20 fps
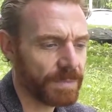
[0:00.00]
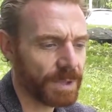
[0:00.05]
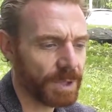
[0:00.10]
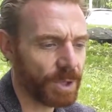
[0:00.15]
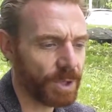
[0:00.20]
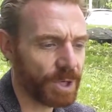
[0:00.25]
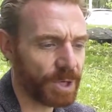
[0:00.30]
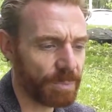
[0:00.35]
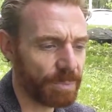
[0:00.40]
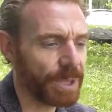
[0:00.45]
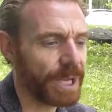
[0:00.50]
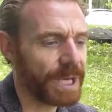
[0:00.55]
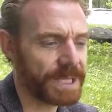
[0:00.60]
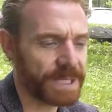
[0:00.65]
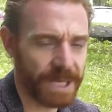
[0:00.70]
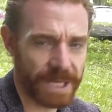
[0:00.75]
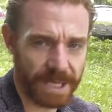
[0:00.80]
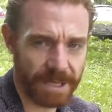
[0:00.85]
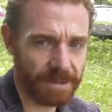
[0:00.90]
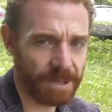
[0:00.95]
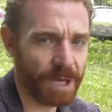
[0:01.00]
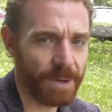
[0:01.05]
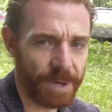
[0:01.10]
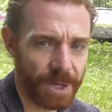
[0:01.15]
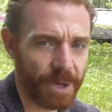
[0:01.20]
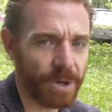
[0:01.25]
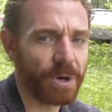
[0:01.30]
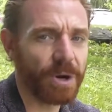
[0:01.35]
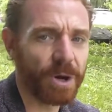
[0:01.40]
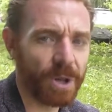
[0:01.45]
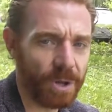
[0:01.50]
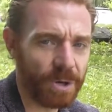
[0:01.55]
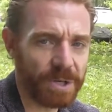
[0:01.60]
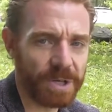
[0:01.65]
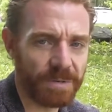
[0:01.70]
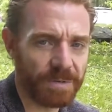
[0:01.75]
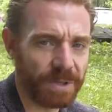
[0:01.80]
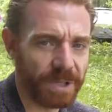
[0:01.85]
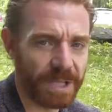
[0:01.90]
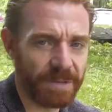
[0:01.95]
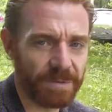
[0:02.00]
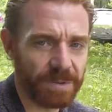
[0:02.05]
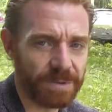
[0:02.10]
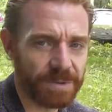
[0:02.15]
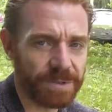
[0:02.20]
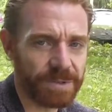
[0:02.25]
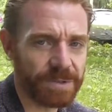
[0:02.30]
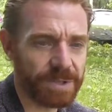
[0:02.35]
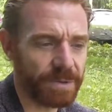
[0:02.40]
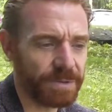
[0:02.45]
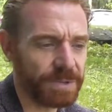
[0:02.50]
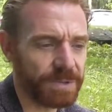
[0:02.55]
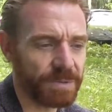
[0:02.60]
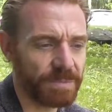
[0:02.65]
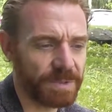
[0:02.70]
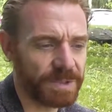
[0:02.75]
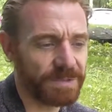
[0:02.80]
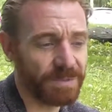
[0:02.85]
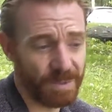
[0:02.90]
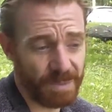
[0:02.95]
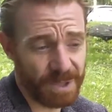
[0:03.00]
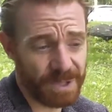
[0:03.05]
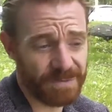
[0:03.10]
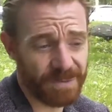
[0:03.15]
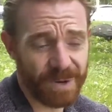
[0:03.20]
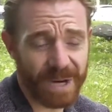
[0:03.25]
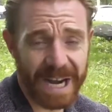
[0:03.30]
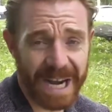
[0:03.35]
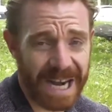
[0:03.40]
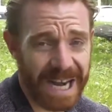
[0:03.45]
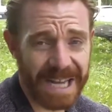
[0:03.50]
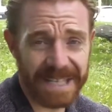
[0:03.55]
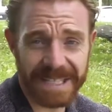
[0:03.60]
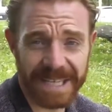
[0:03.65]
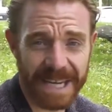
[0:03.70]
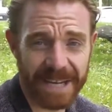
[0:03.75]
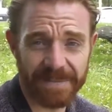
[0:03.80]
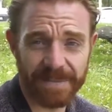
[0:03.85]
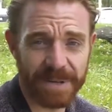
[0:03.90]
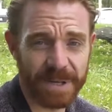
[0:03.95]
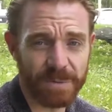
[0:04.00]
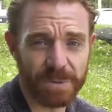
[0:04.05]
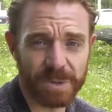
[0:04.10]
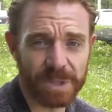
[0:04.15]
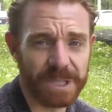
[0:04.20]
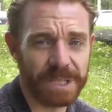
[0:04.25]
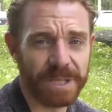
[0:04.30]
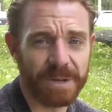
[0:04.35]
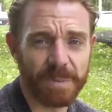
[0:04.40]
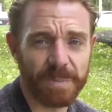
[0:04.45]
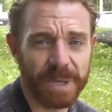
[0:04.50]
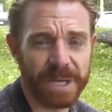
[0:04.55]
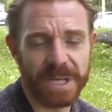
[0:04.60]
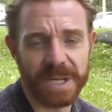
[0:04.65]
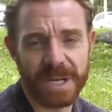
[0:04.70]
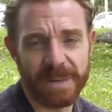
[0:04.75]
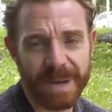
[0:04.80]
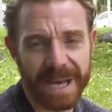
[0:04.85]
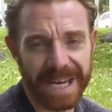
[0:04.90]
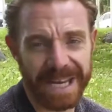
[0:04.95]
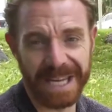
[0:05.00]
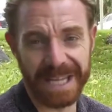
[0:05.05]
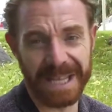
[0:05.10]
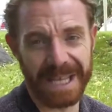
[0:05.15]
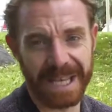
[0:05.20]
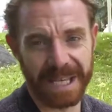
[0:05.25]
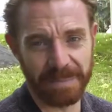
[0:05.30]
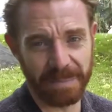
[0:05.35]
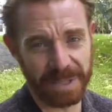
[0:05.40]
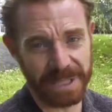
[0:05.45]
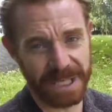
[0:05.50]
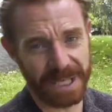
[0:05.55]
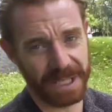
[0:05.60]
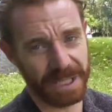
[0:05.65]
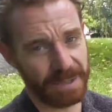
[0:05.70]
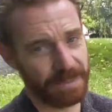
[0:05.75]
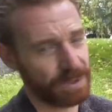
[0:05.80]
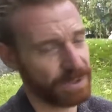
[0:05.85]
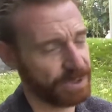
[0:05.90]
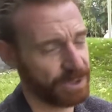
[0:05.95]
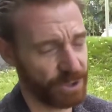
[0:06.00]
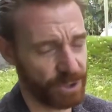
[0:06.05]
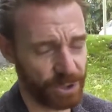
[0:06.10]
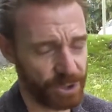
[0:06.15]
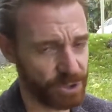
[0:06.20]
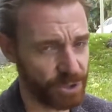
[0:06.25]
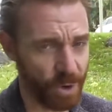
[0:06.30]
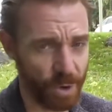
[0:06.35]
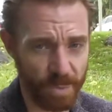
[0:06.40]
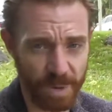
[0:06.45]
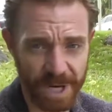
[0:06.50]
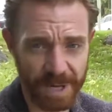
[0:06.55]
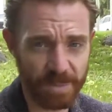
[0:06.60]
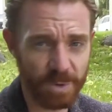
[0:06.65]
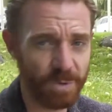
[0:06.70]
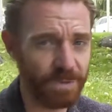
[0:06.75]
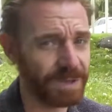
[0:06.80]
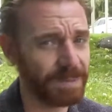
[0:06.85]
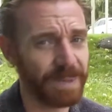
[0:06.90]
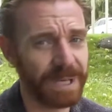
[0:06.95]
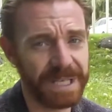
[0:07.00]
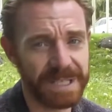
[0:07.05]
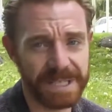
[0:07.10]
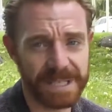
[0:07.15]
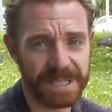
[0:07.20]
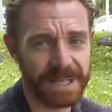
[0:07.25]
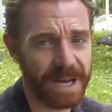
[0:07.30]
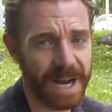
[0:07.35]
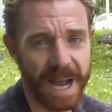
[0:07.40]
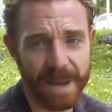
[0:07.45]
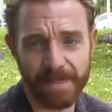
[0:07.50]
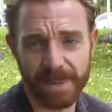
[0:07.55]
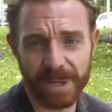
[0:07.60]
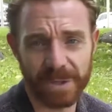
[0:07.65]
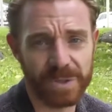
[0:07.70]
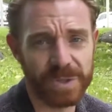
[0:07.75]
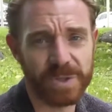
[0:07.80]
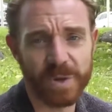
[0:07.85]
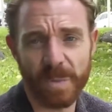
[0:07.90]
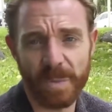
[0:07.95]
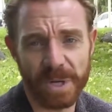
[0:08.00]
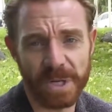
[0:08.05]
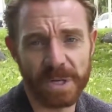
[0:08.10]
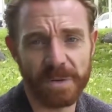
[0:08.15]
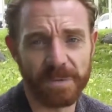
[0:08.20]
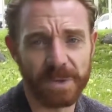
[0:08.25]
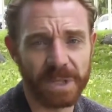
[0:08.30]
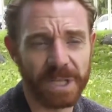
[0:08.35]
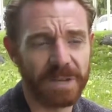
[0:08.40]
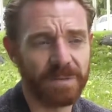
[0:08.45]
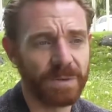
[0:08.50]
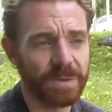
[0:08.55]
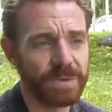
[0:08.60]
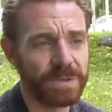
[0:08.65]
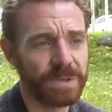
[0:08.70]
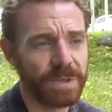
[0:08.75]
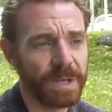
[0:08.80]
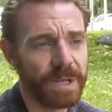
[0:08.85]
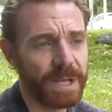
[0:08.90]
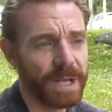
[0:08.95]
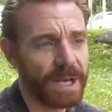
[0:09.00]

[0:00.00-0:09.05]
a lot of complexity going on at a lot of different levels. So it's, it's almost very hard to have any real clear opinion about anything in particular, because it's just so many moving pieces that are happening on so many different levels.